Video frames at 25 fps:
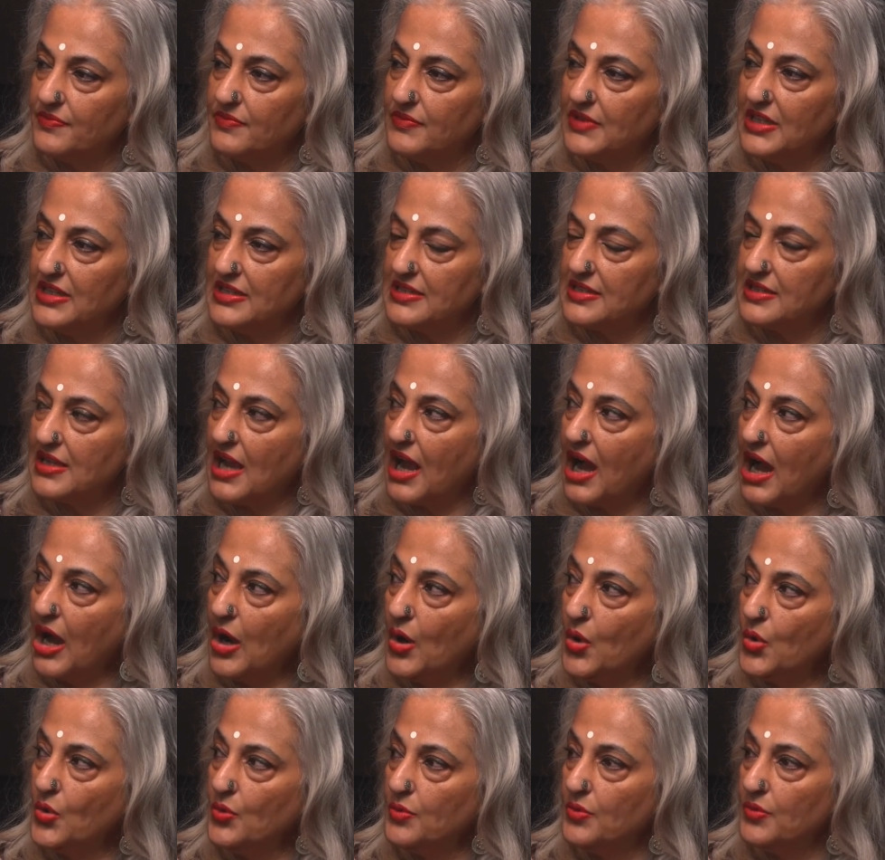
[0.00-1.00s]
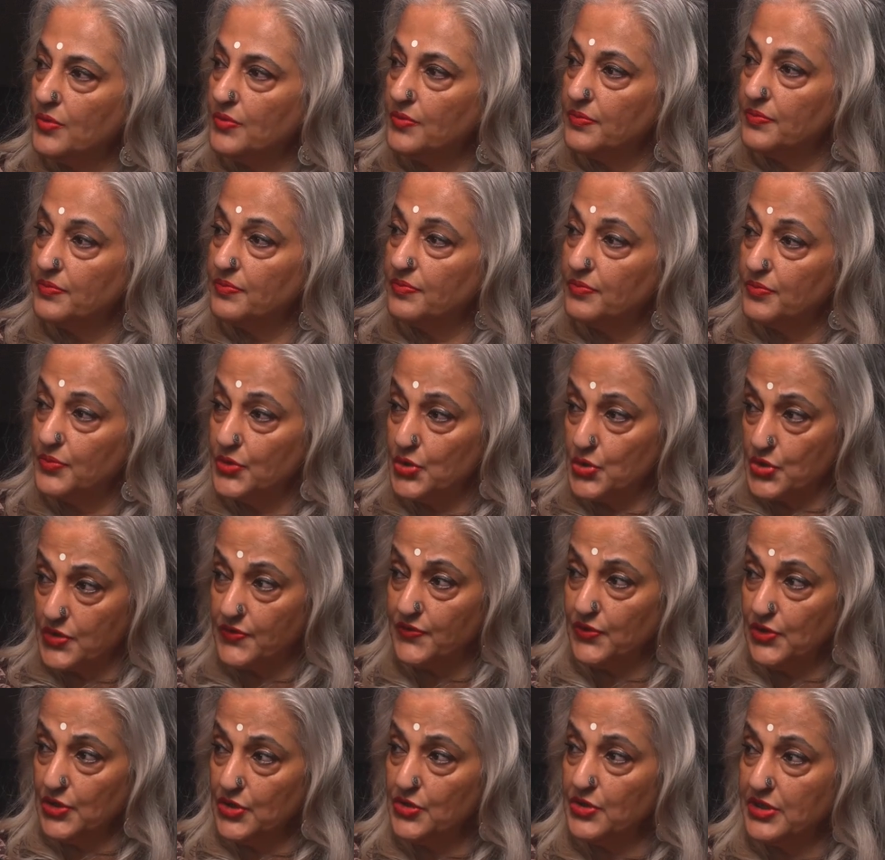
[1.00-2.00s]
It's how
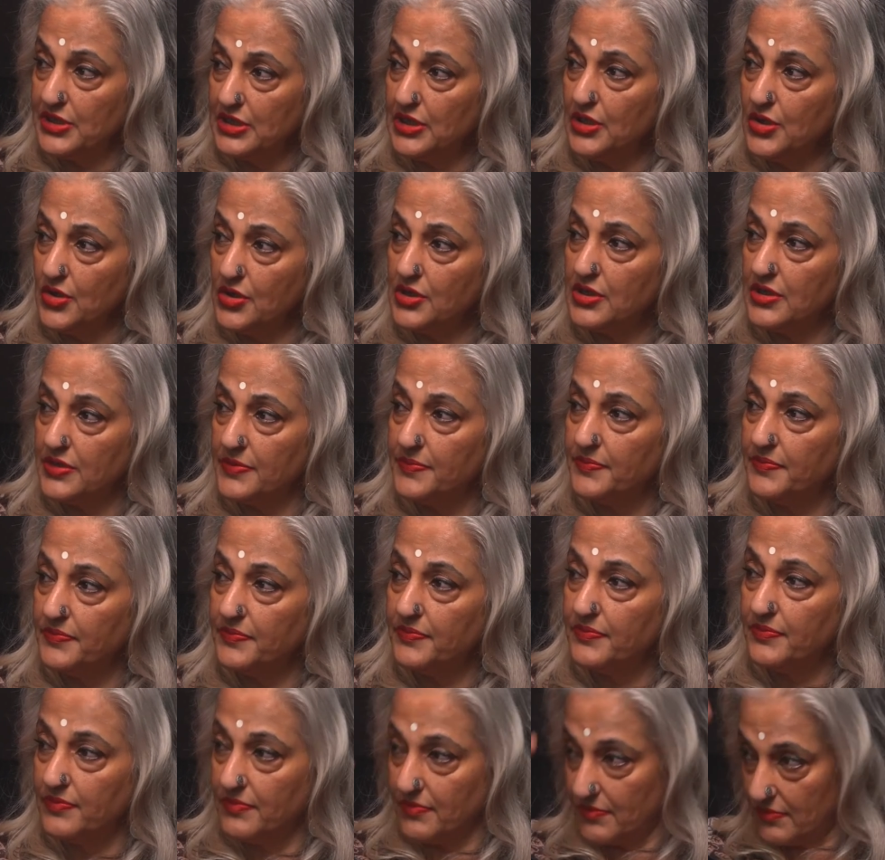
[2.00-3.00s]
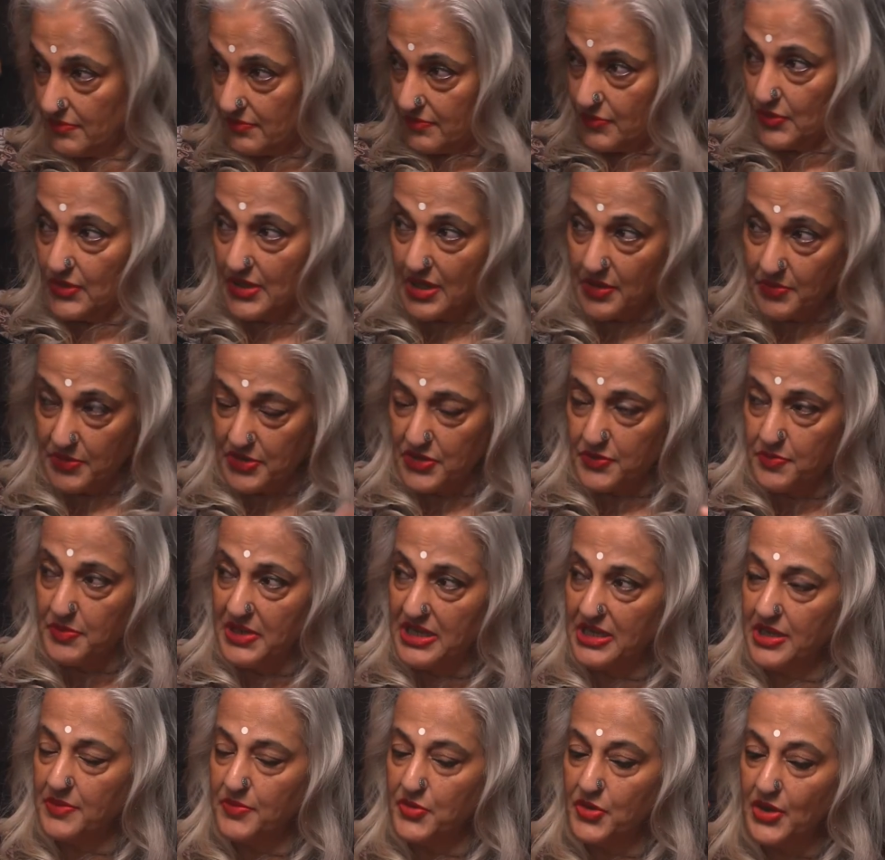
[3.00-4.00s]
beautiful you can look with how much
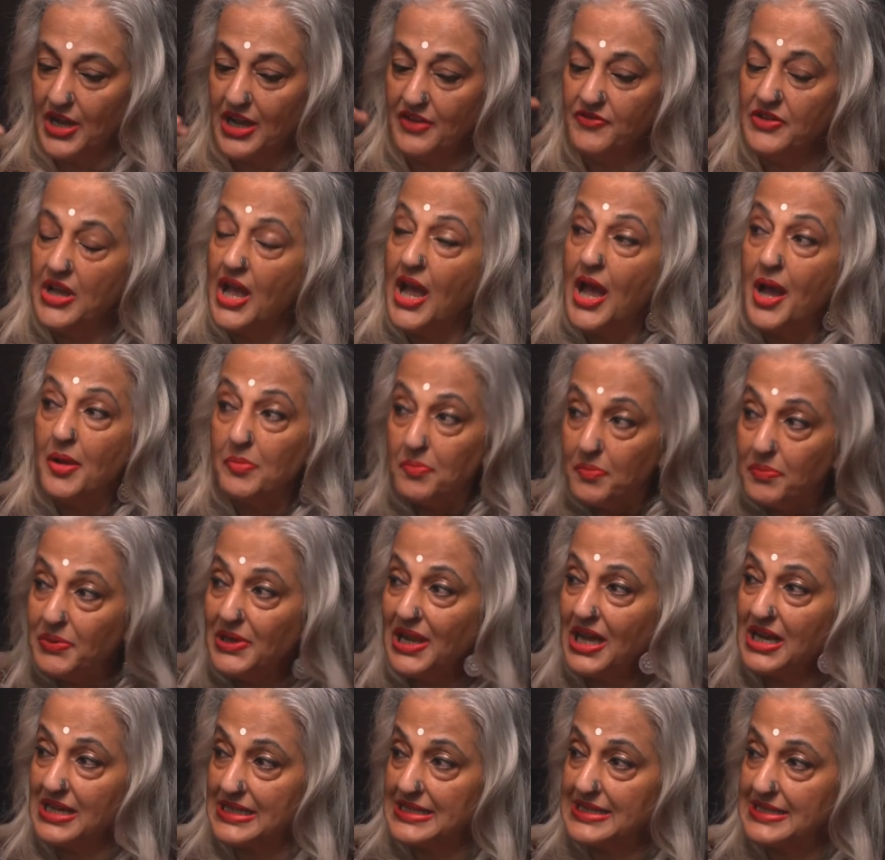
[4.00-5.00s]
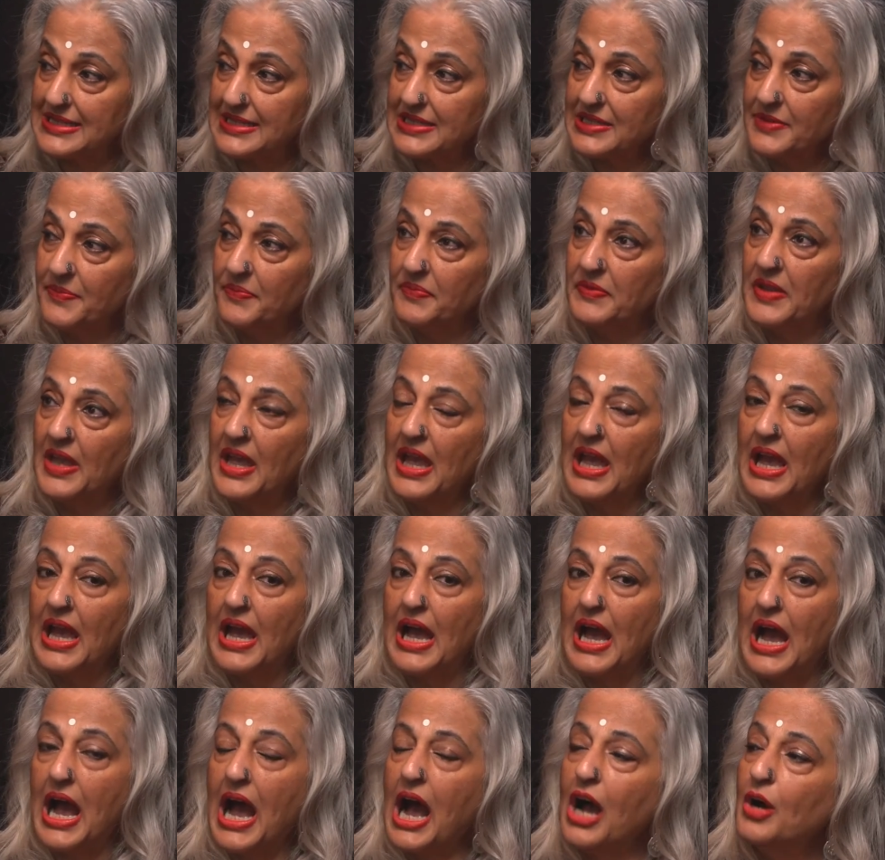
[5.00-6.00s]
makeup you have, plus
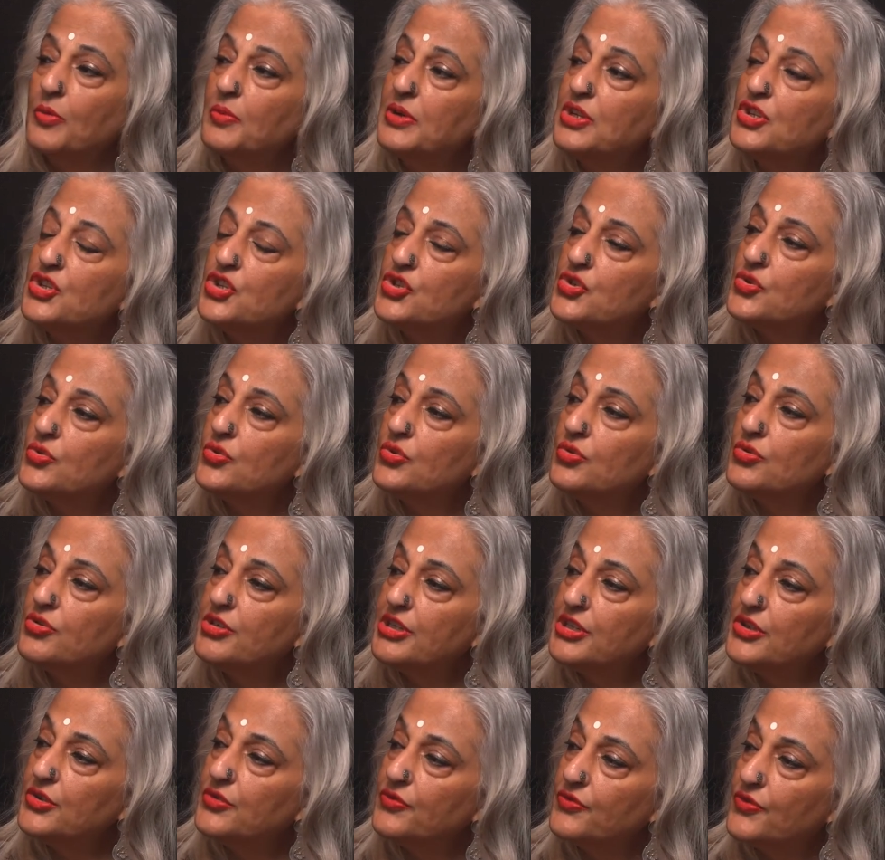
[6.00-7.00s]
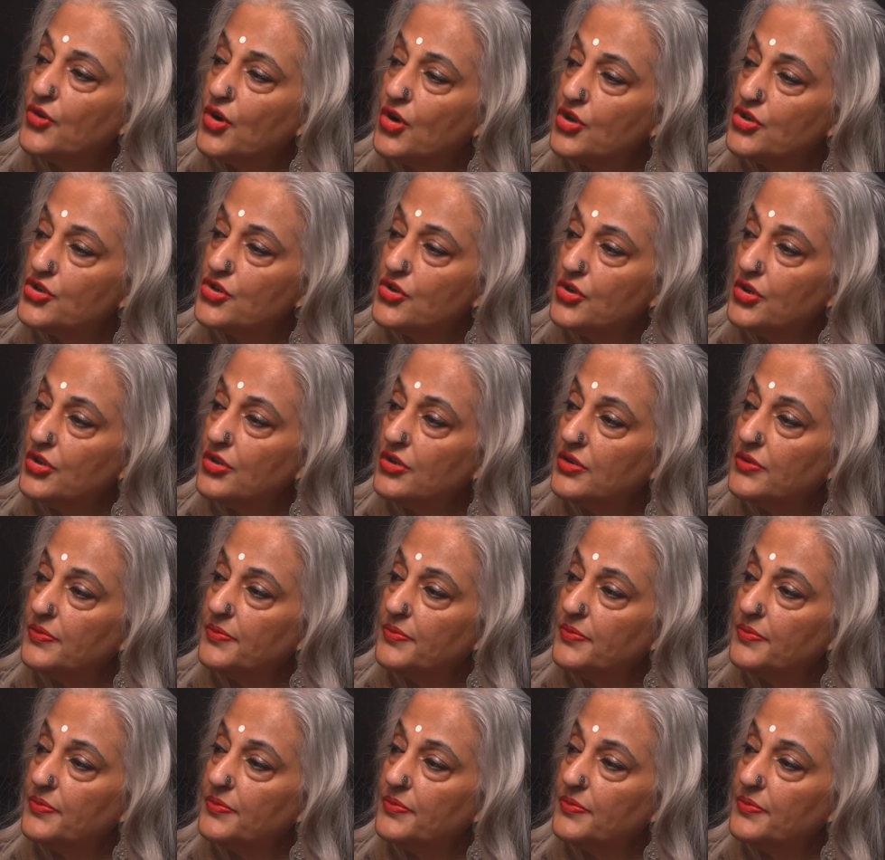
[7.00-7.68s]
how much jewelry you've got on.